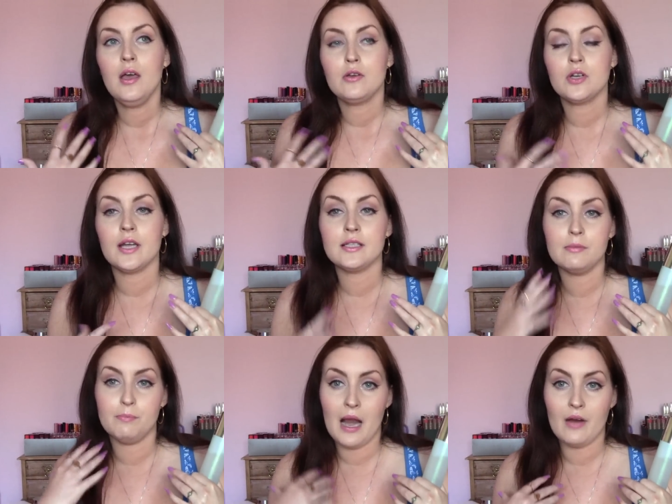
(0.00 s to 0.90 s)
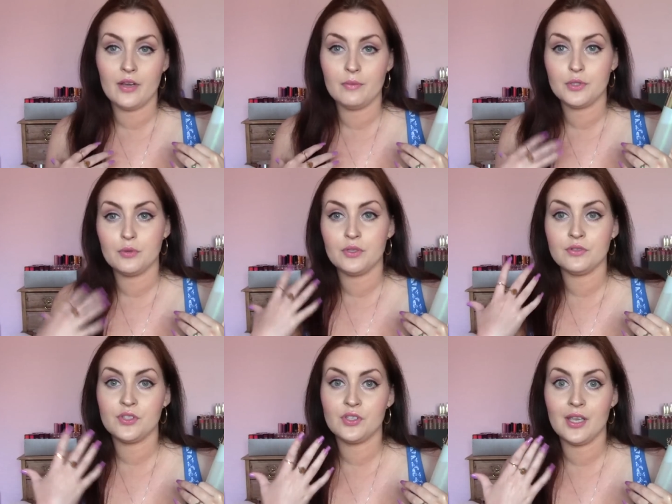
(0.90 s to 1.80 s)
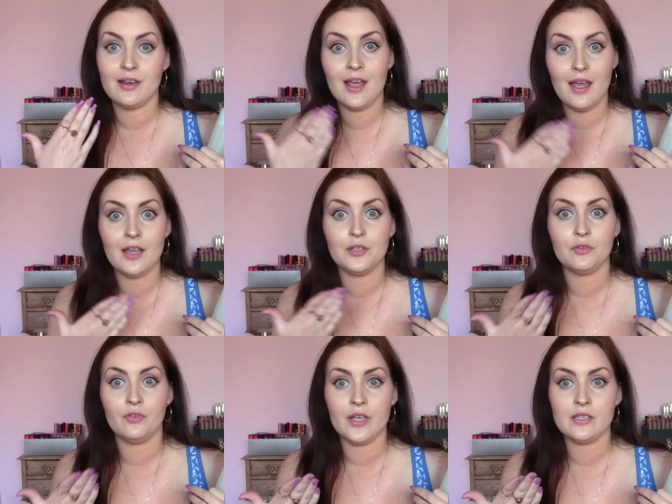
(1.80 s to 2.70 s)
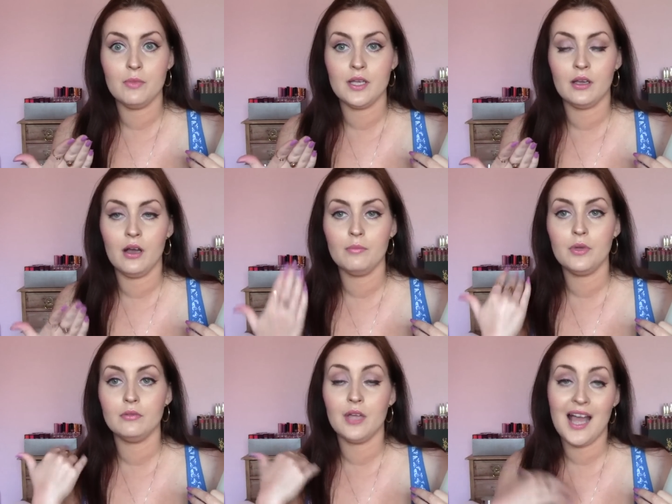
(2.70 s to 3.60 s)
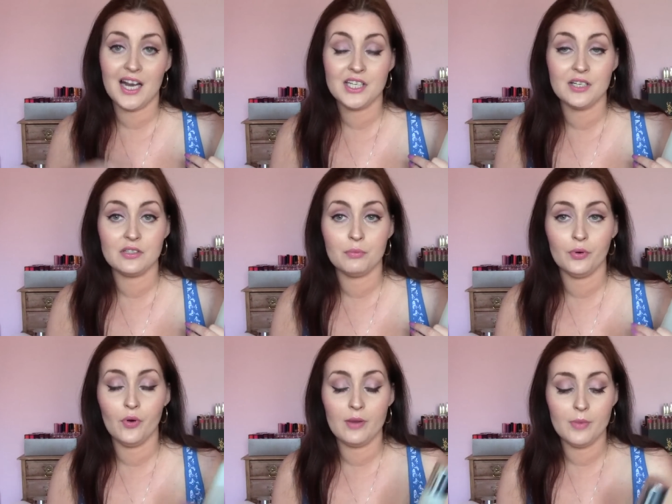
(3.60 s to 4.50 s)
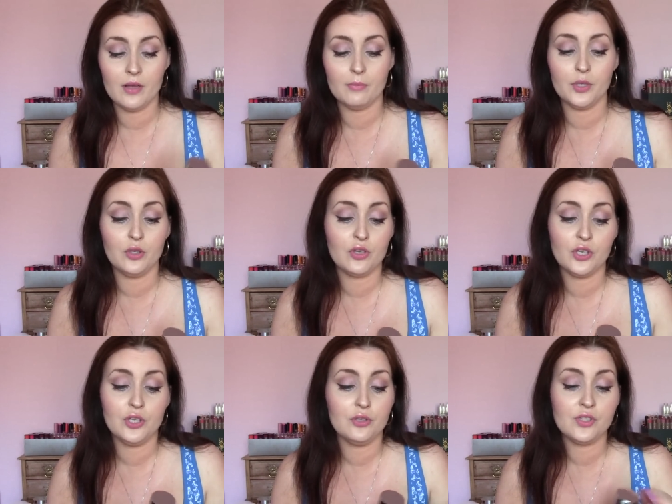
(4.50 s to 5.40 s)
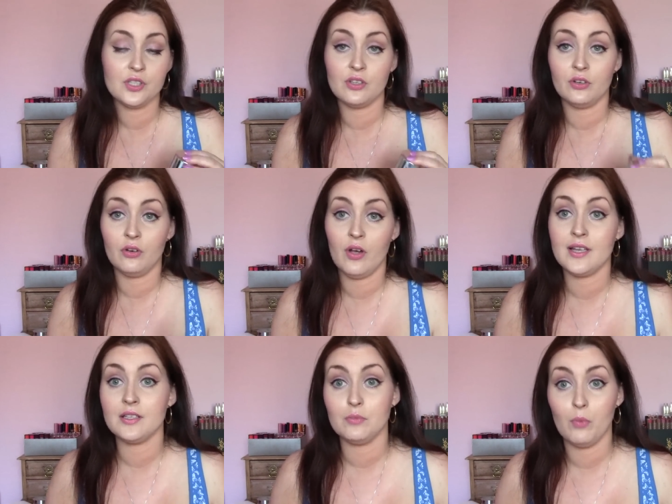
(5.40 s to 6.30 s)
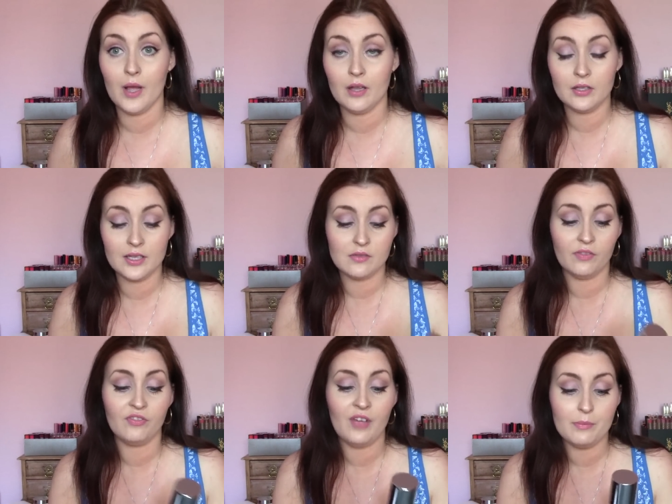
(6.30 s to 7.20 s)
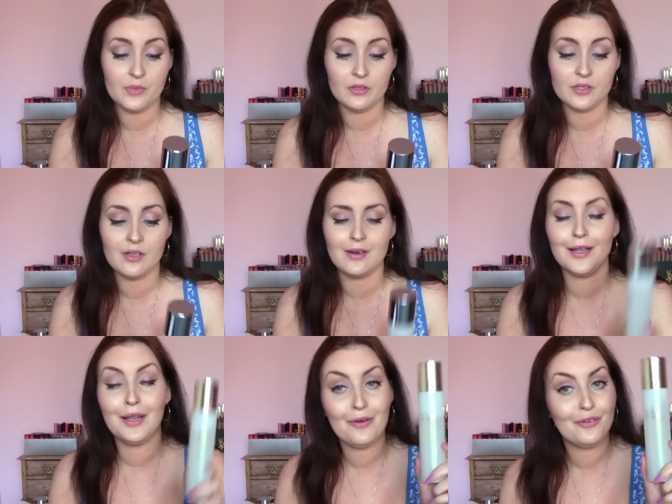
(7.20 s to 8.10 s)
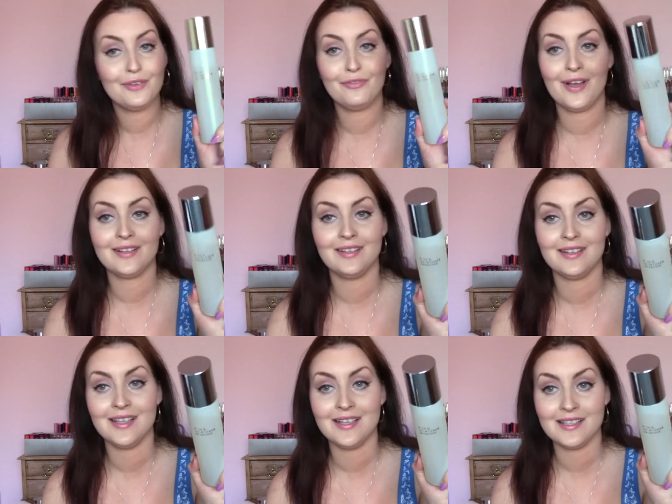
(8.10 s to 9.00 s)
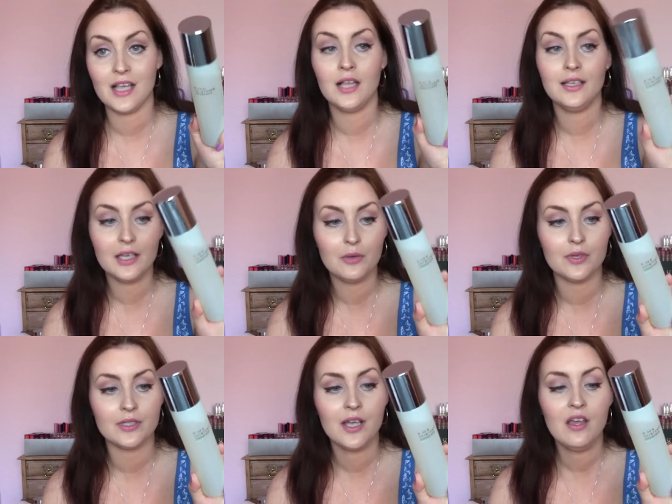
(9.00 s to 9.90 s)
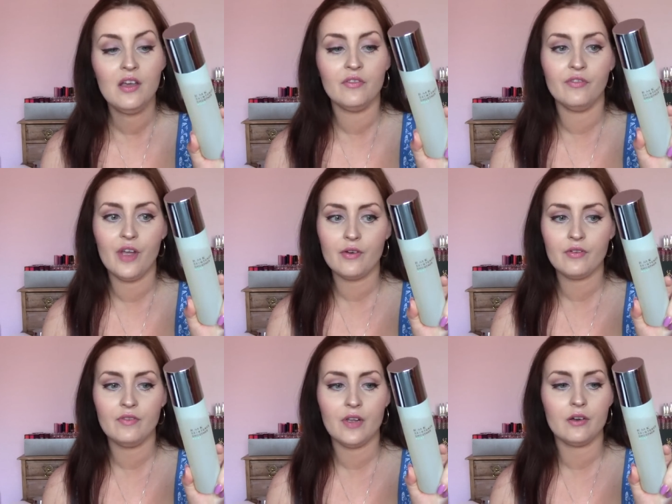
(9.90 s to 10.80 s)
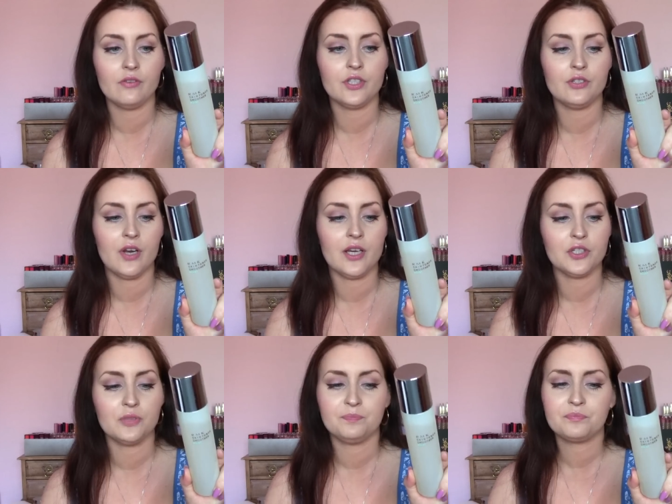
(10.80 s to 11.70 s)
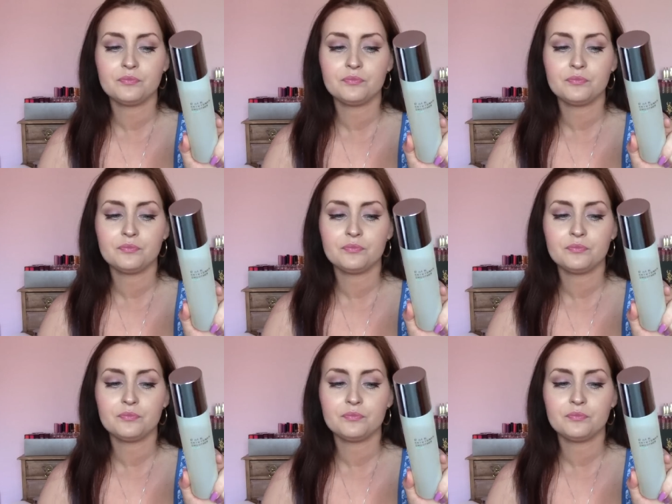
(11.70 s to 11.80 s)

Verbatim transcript: creates a barrier between your skin and your face makeup, acting as a primer, but you can use this at night as well. It's fabulous. And I love the fact that it is a liquid. Very, very strange.